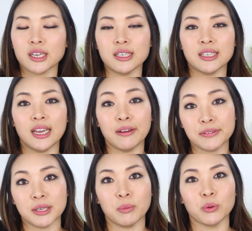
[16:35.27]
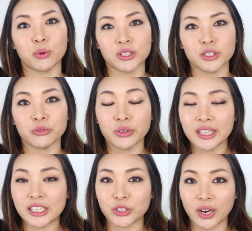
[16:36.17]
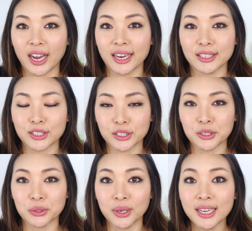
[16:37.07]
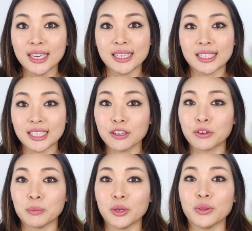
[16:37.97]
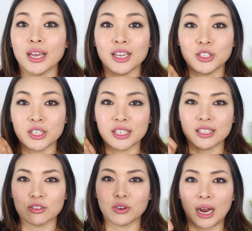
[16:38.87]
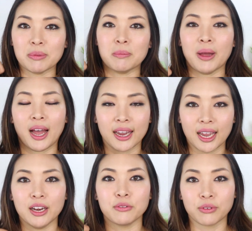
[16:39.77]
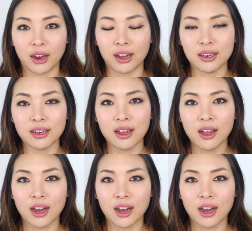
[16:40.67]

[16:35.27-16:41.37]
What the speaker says: because if someone were to really try to steal from you, they can just grab the bag and run.